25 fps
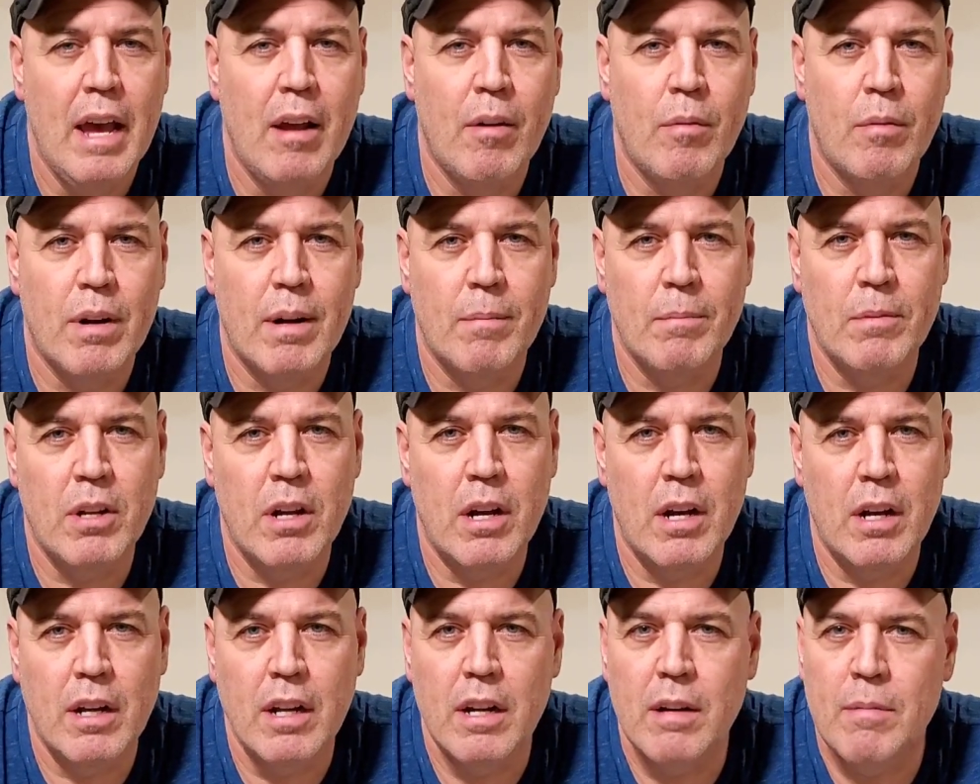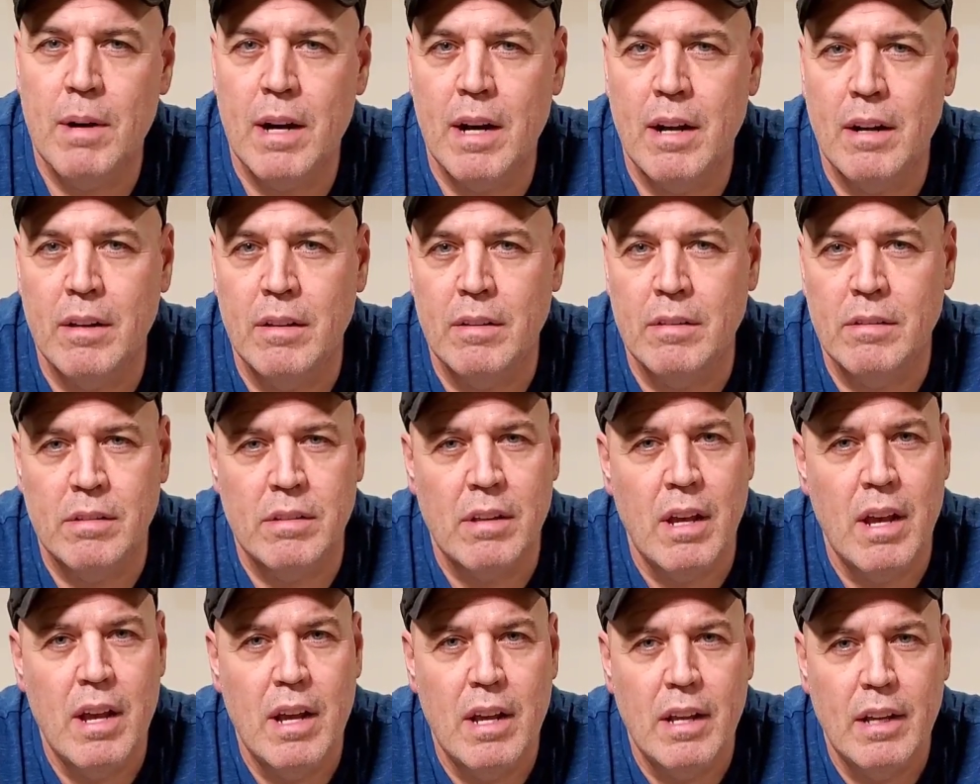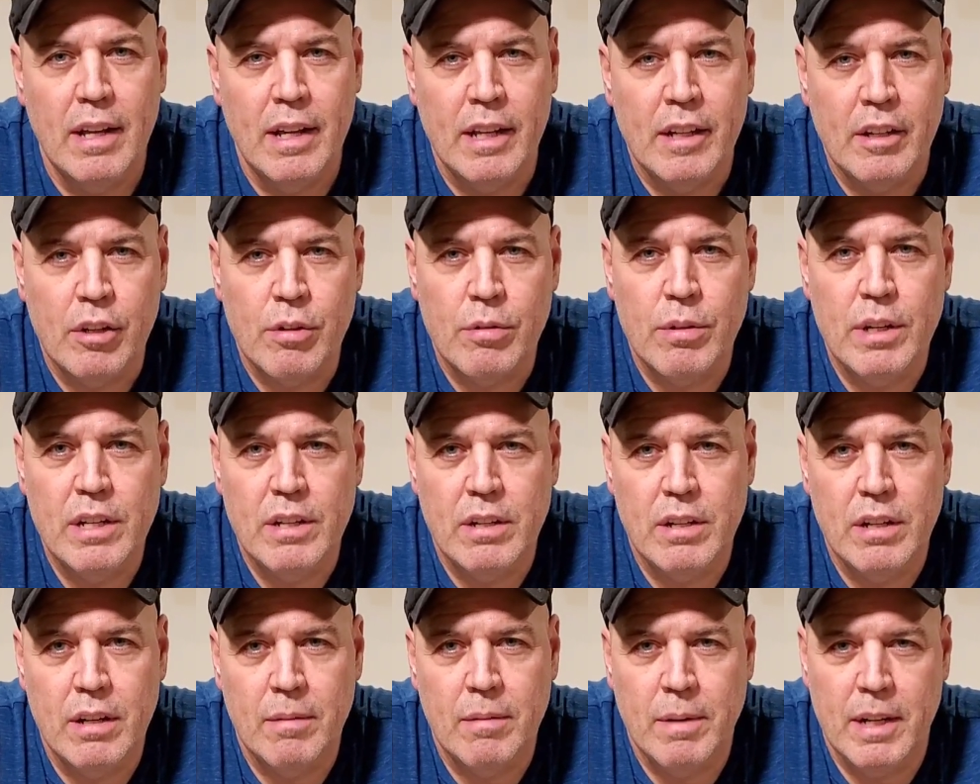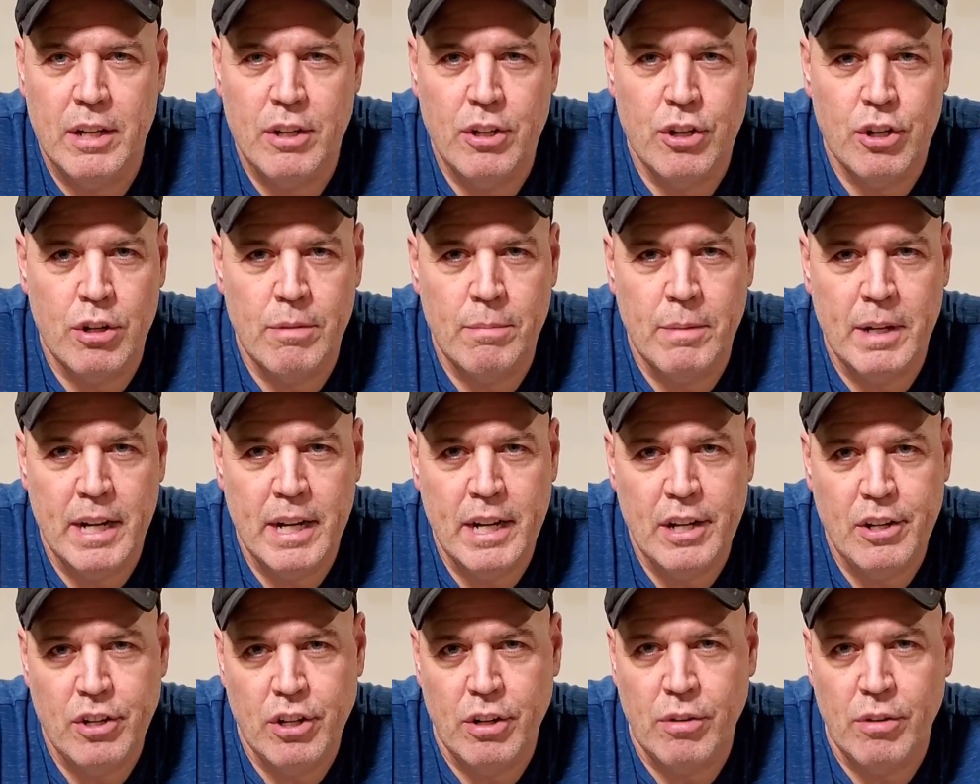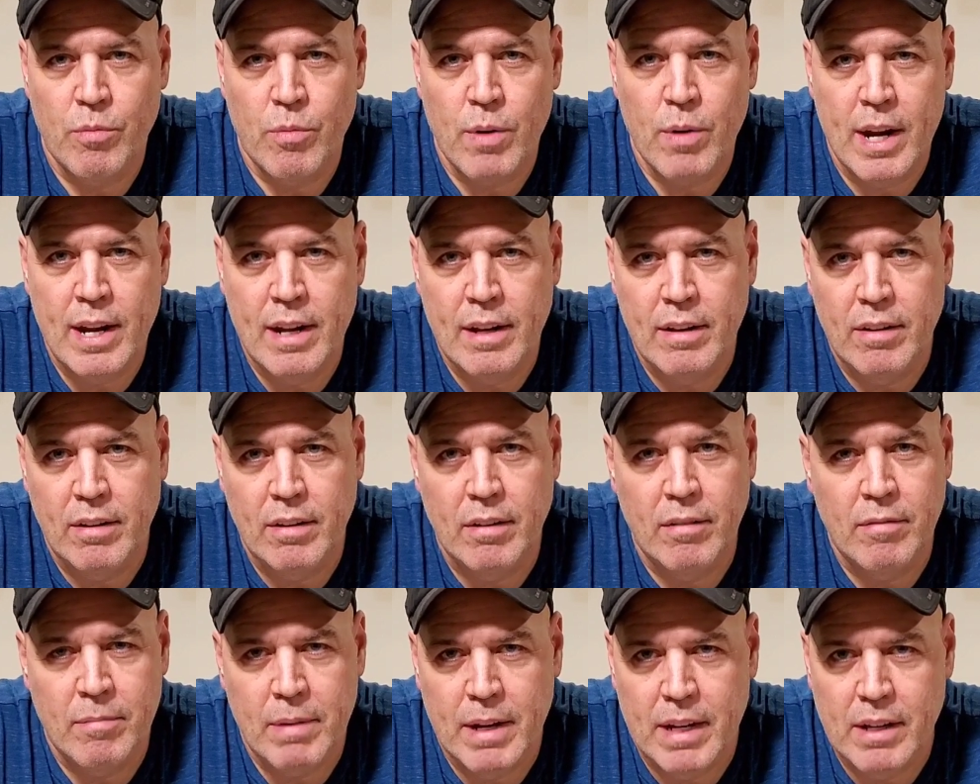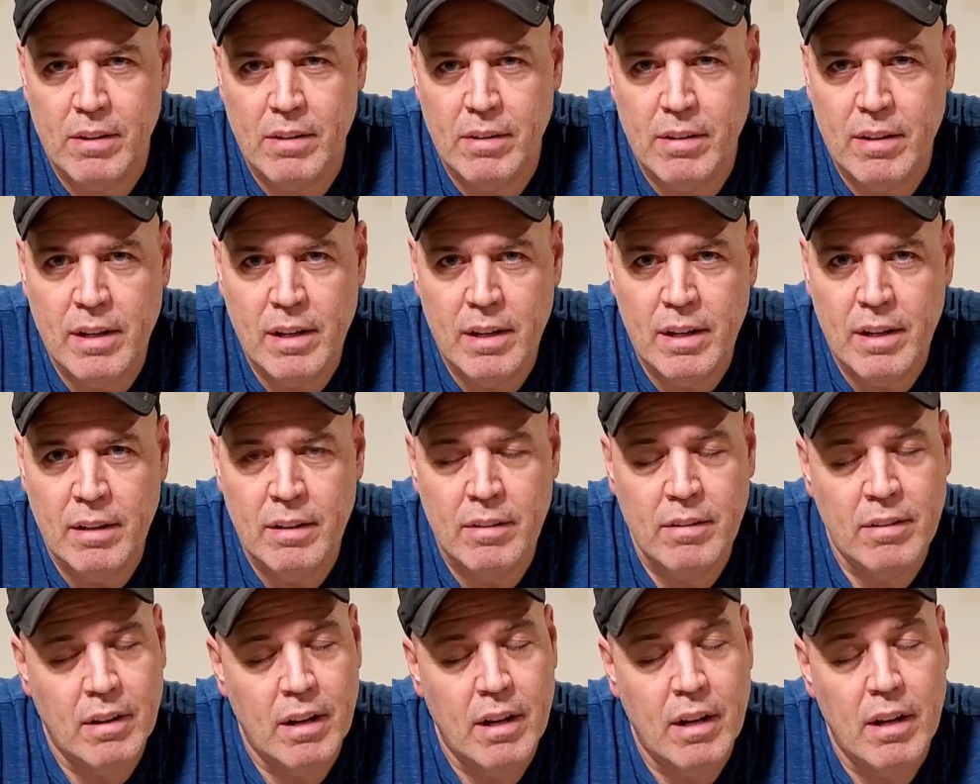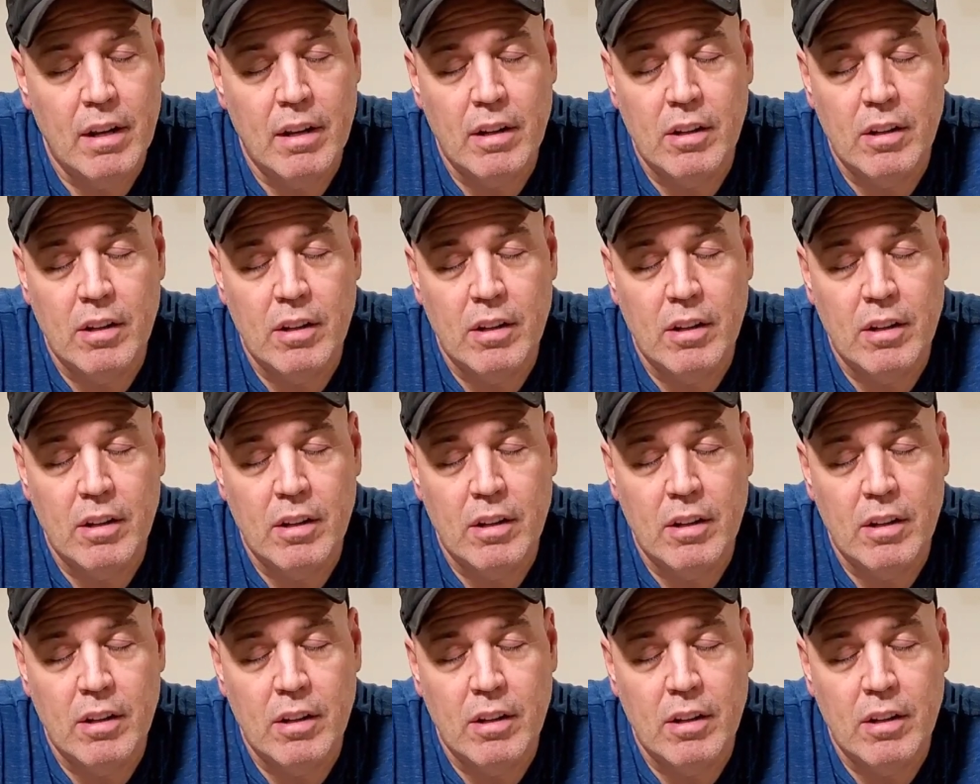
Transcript: And what I'm talking about is increasing my germination rates of my seeds,